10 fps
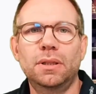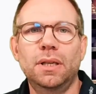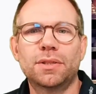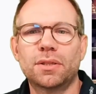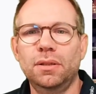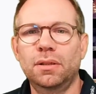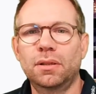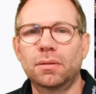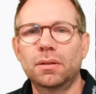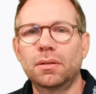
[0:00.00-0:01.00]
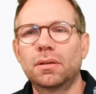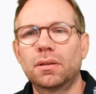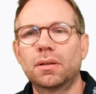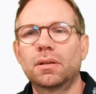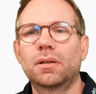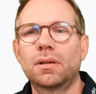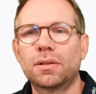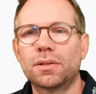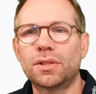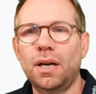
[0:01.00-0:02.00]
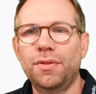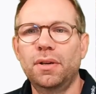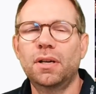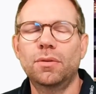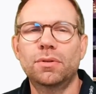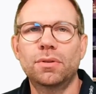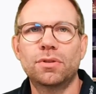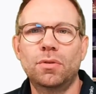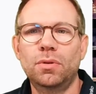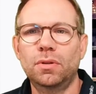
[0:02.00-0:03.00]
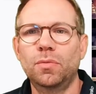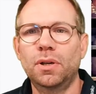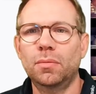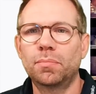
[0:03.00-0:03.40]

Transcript: Let's start the account console. We are